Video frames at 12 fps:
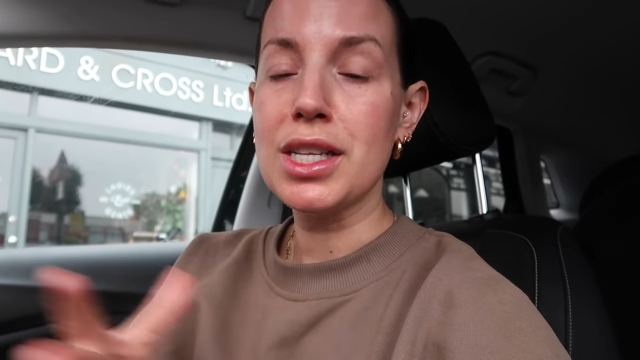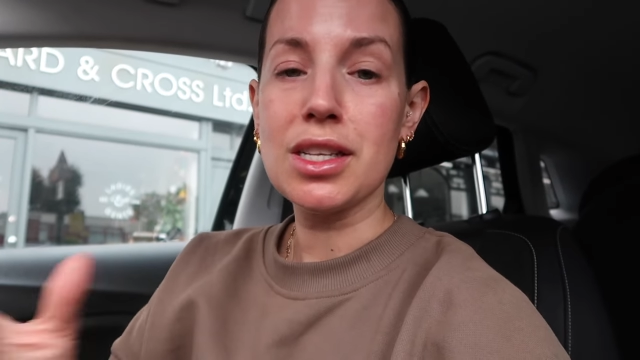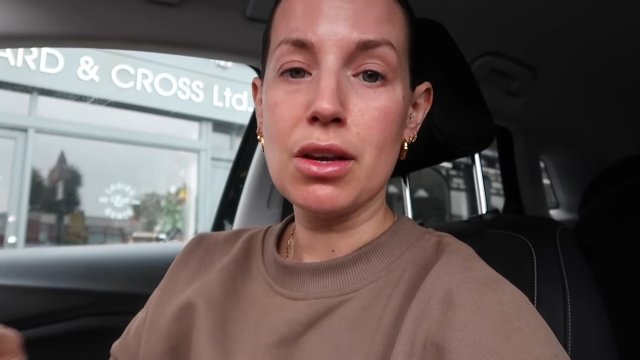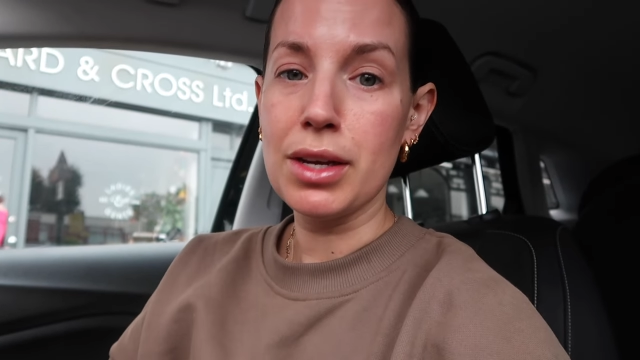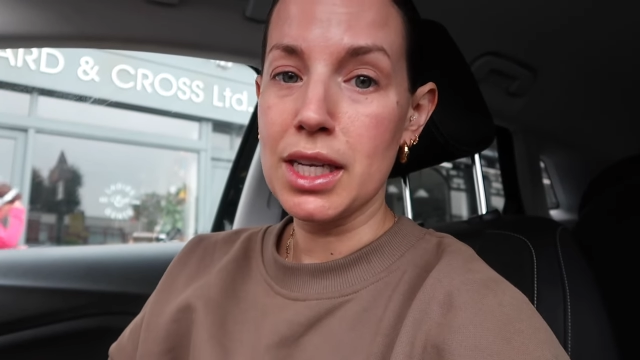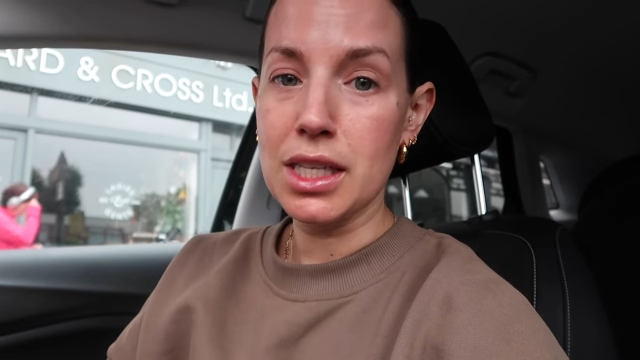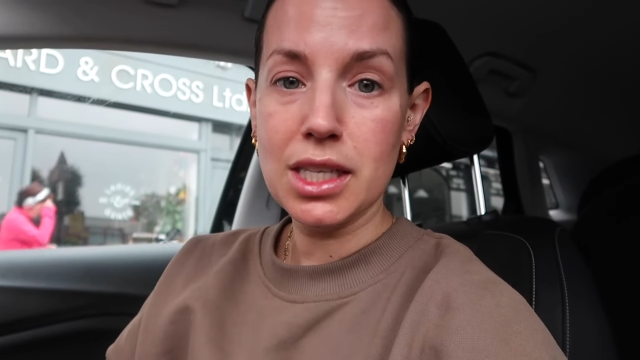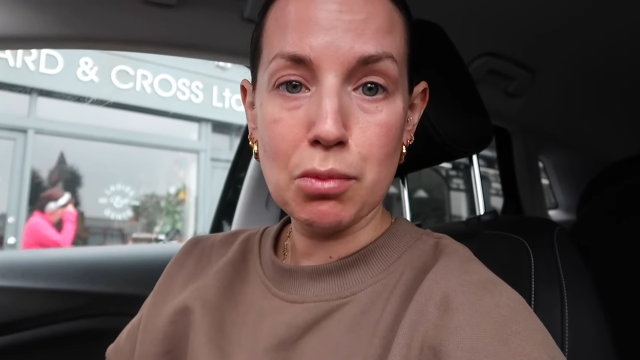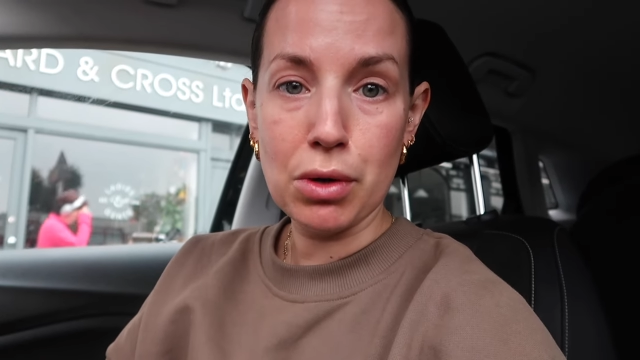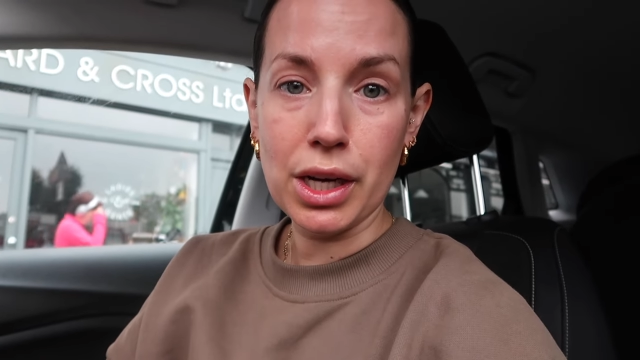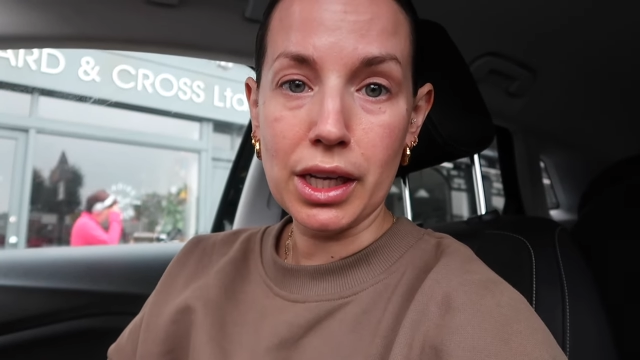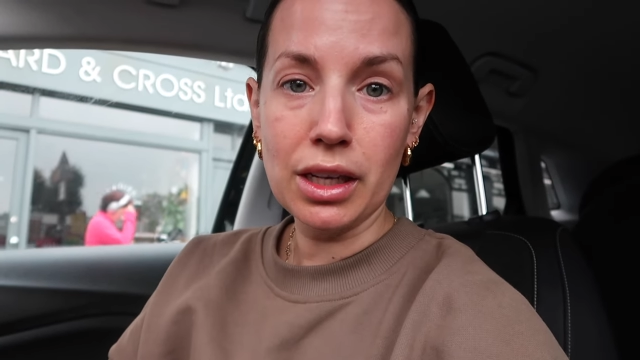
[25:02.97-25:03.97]
it's going into
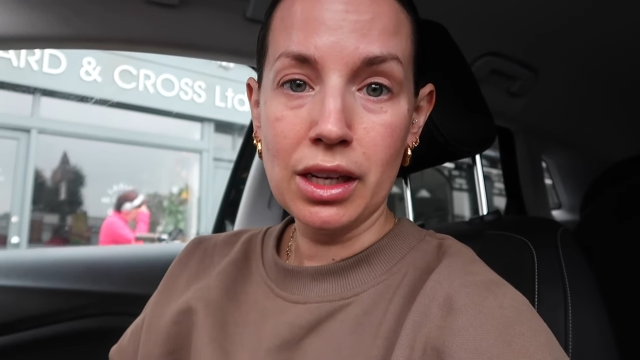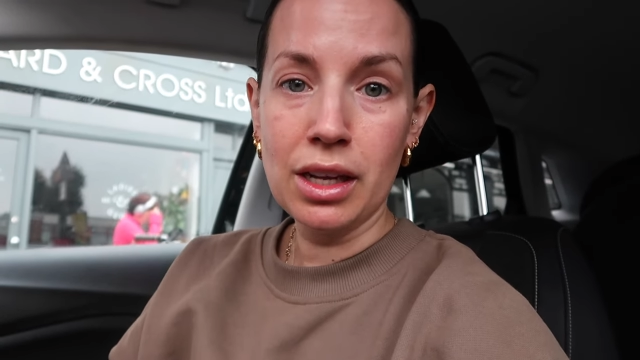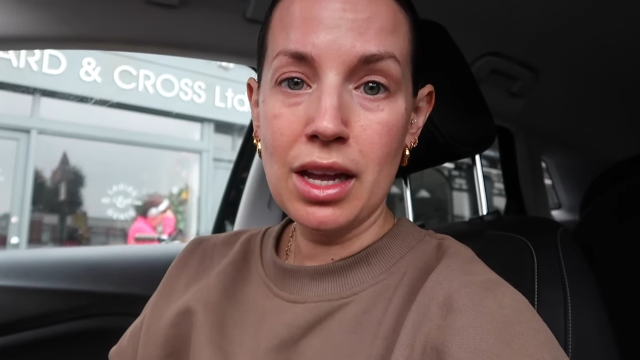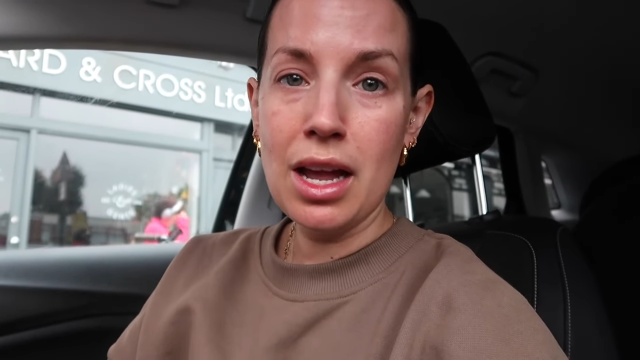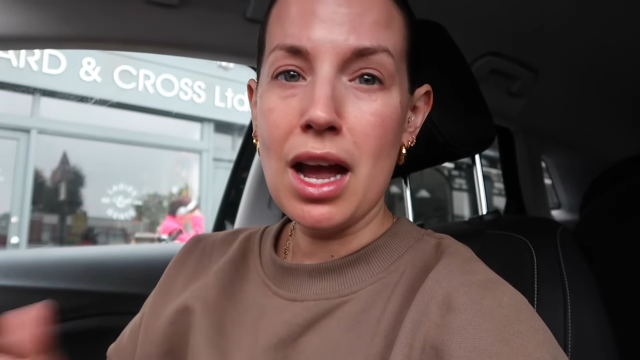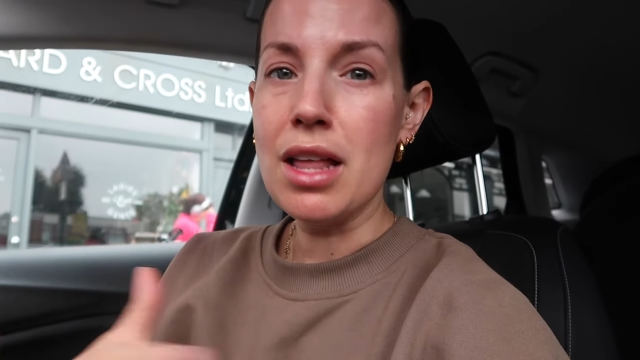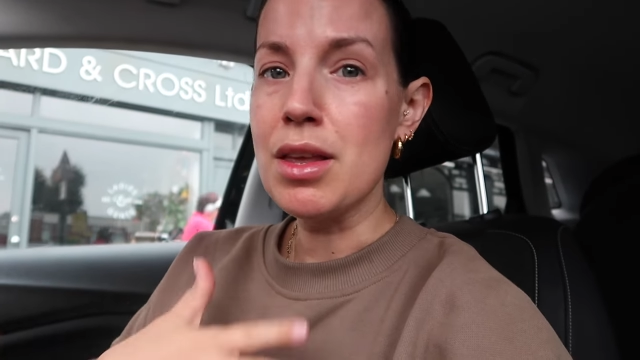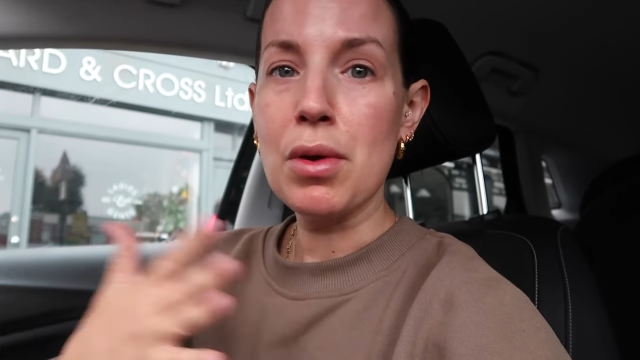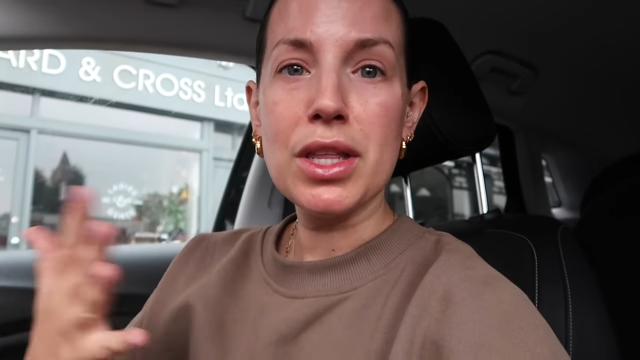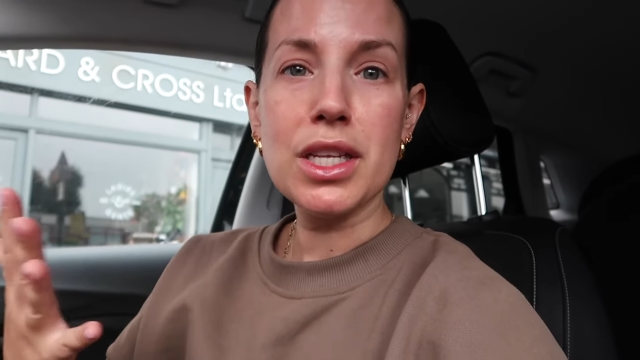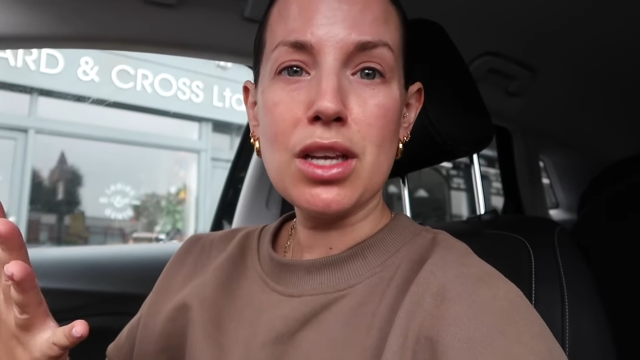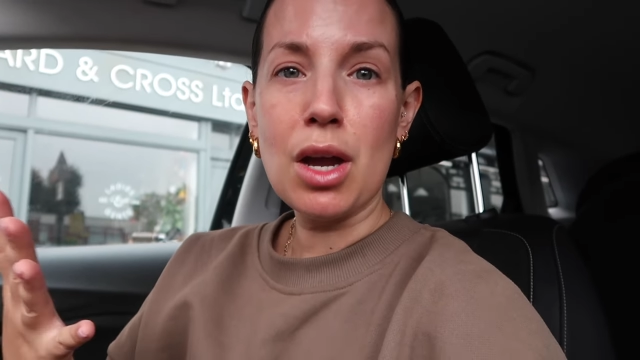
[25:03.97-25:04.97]
spring. And then
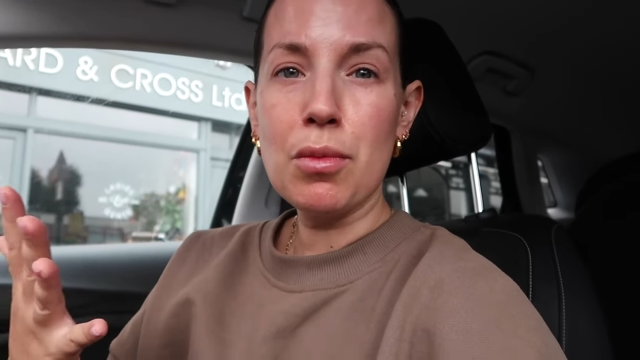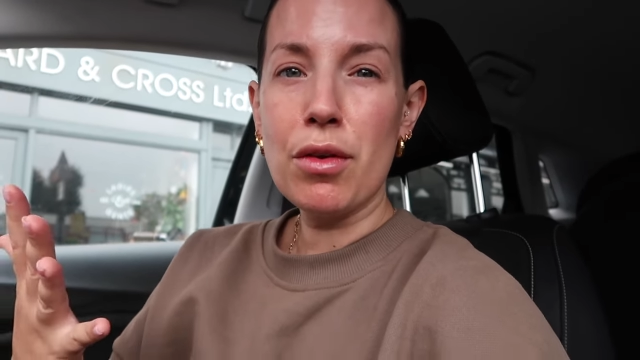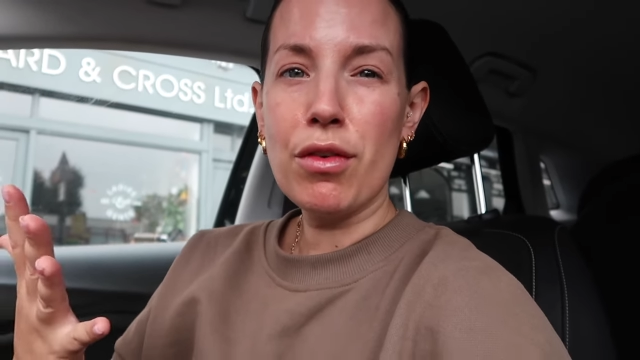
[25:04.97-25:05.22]
by the time